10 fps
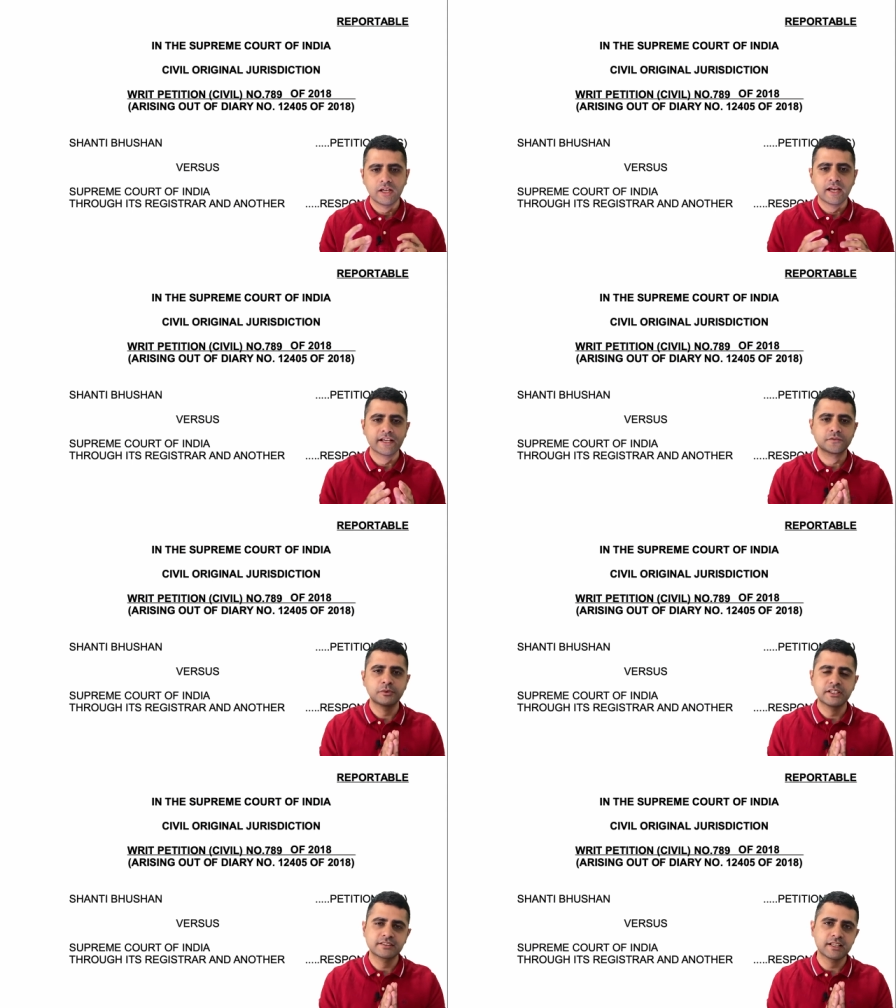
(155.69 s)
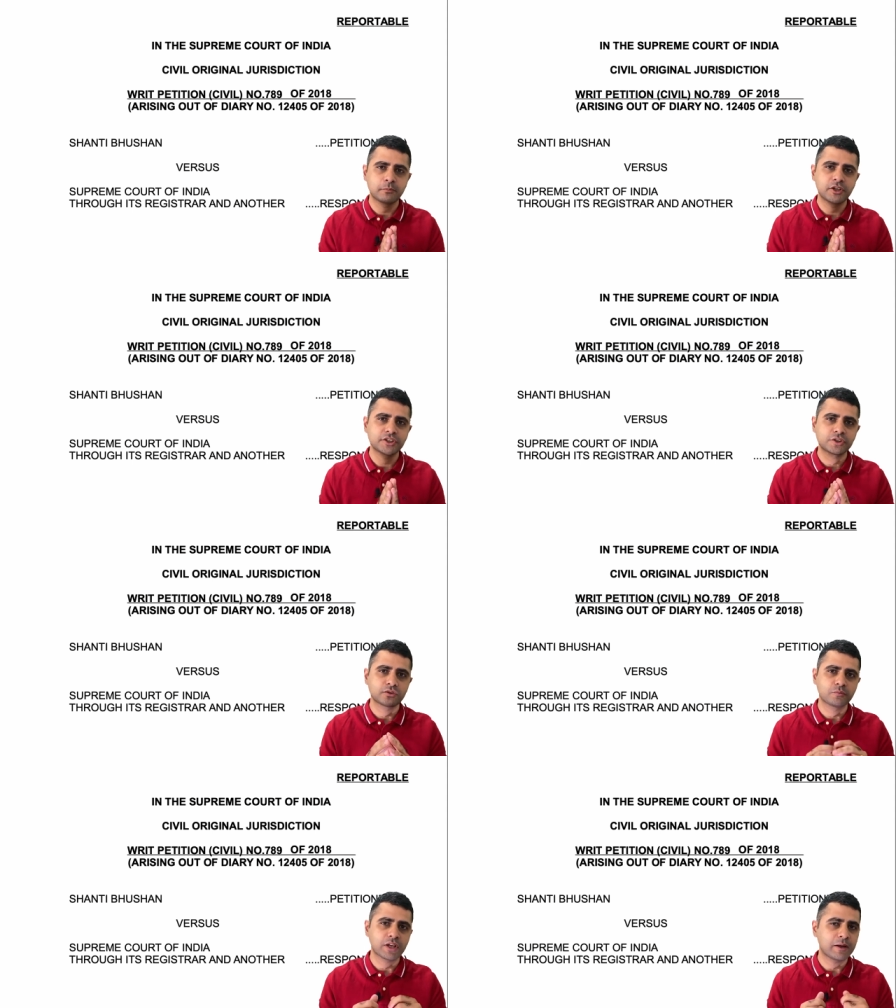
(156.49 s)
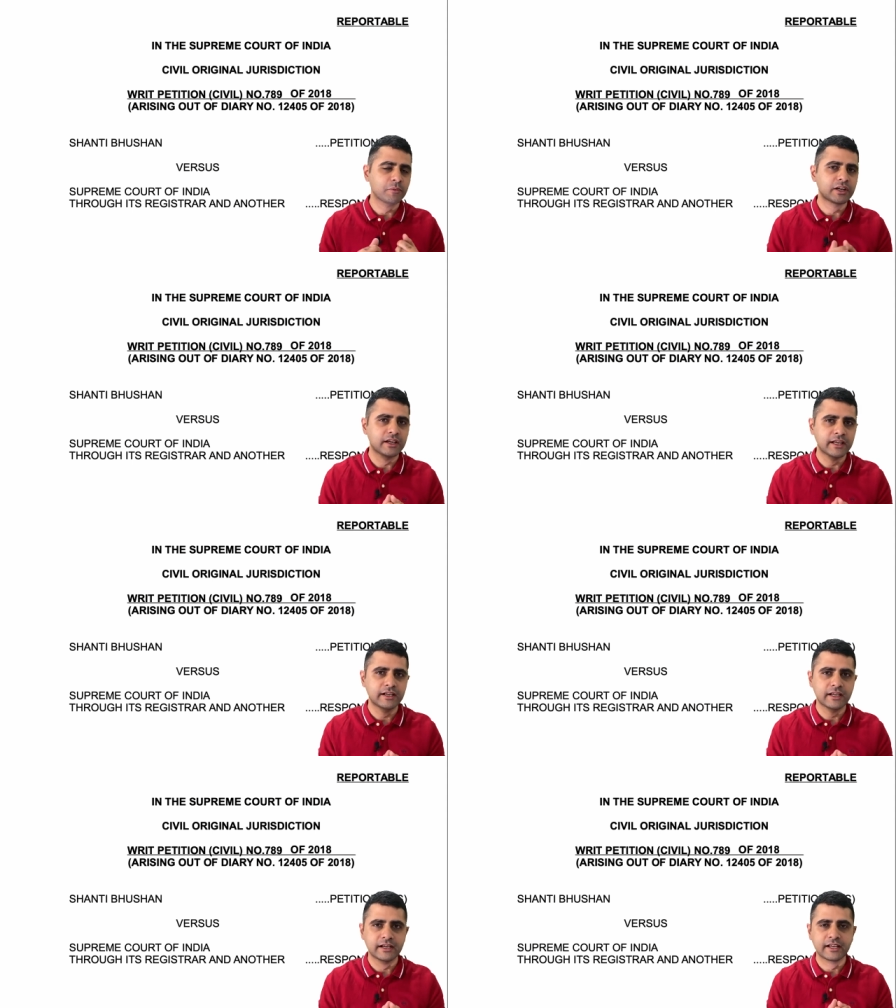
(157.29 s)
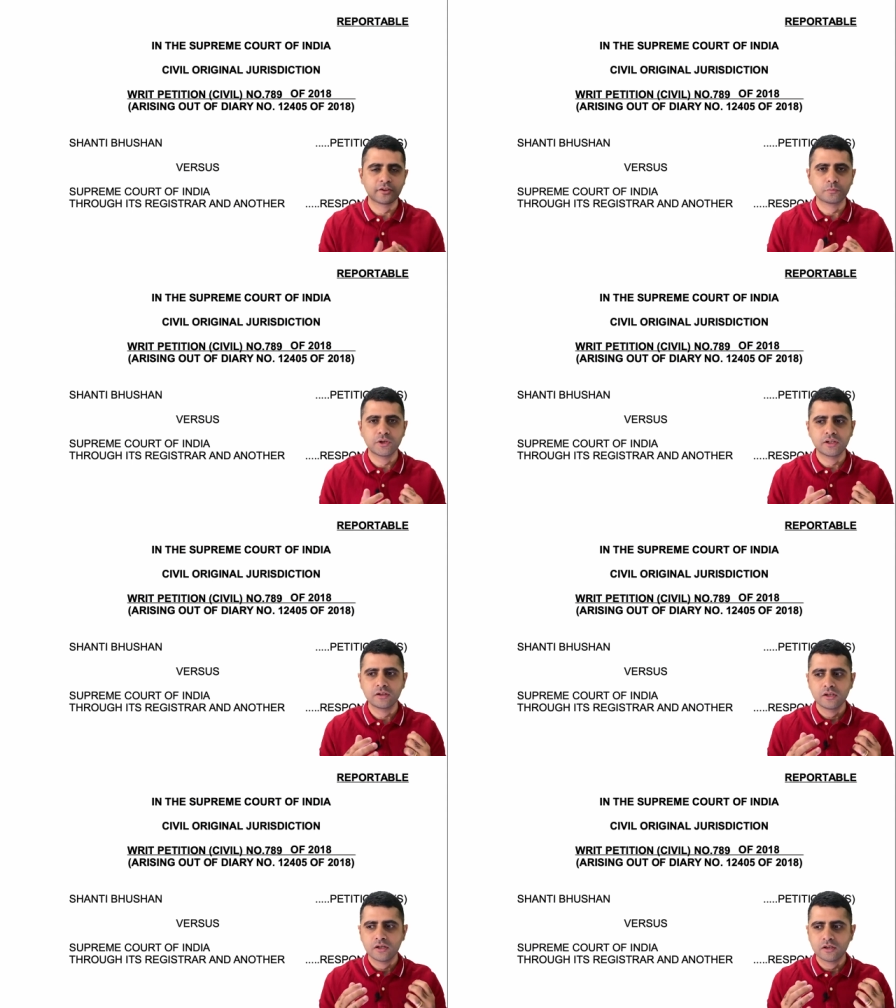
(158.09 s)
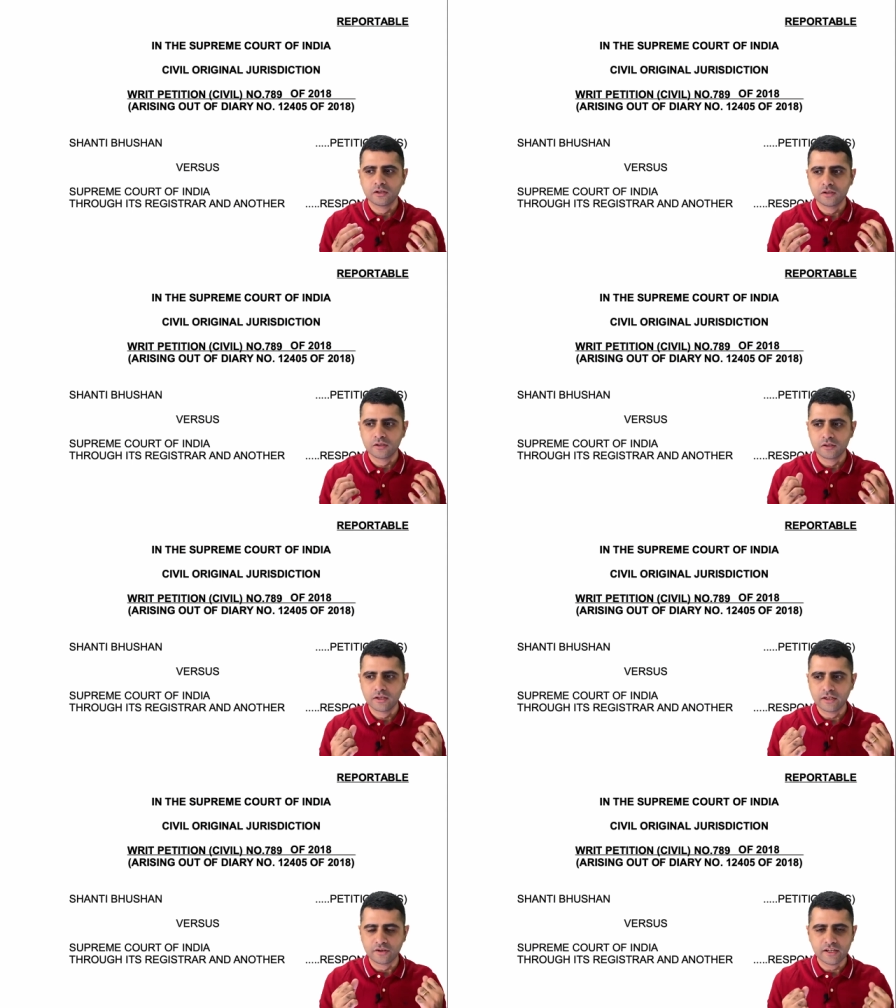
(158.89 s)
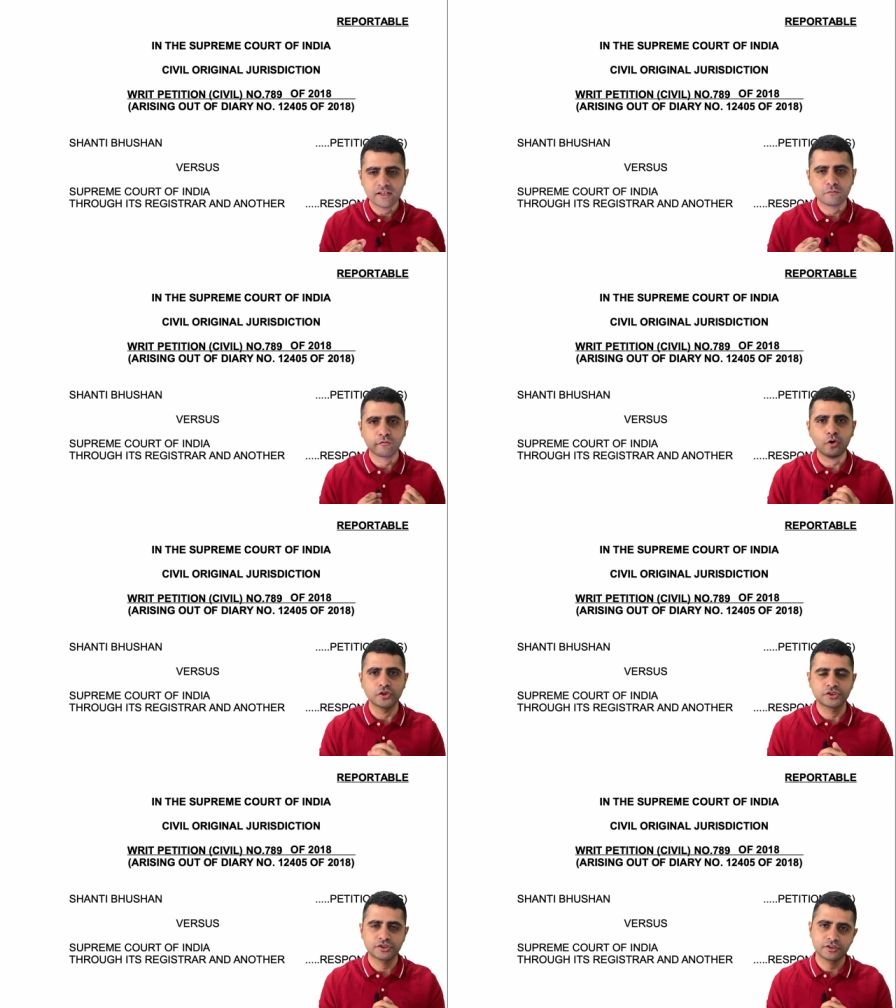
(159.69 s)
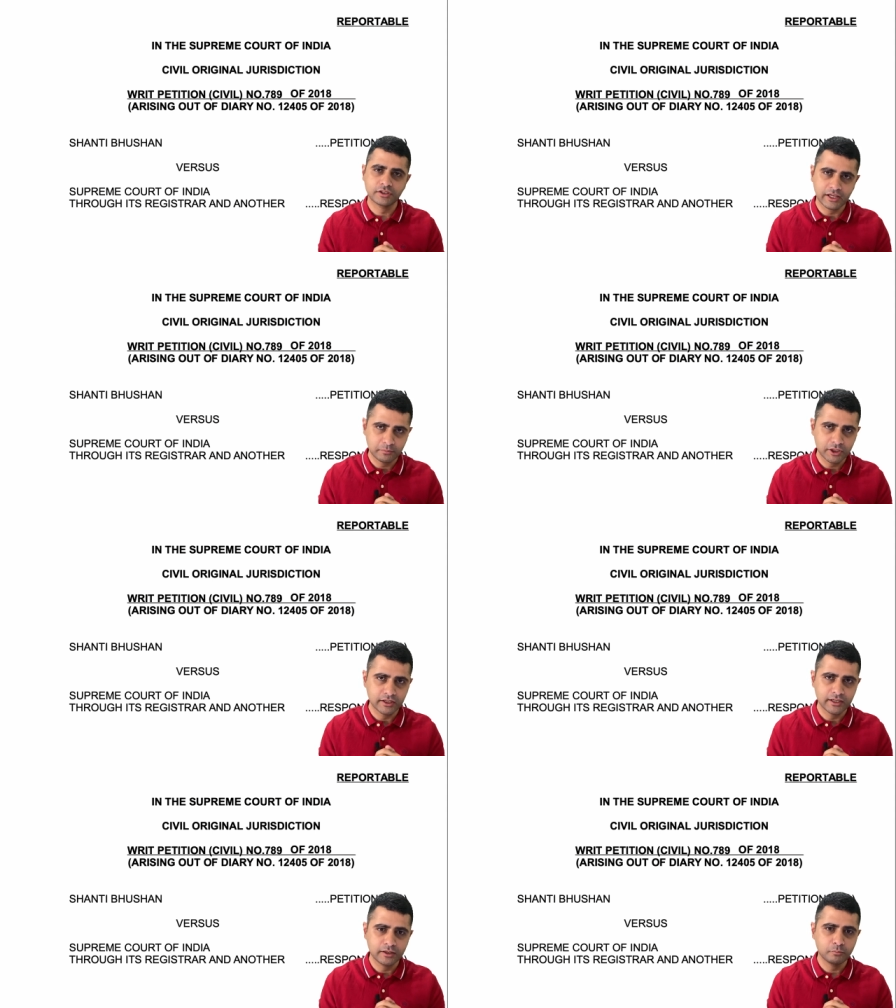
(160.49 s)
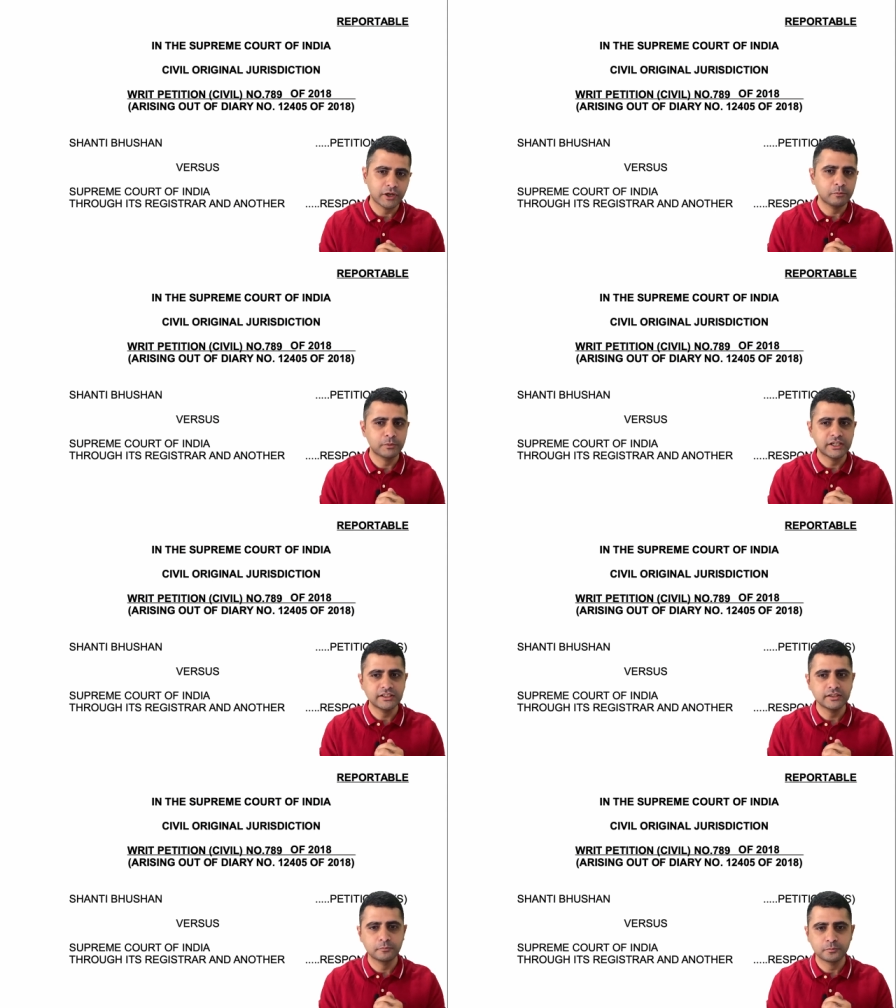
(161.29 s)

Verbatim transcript: has been established time and again and has been reinforced time and again by many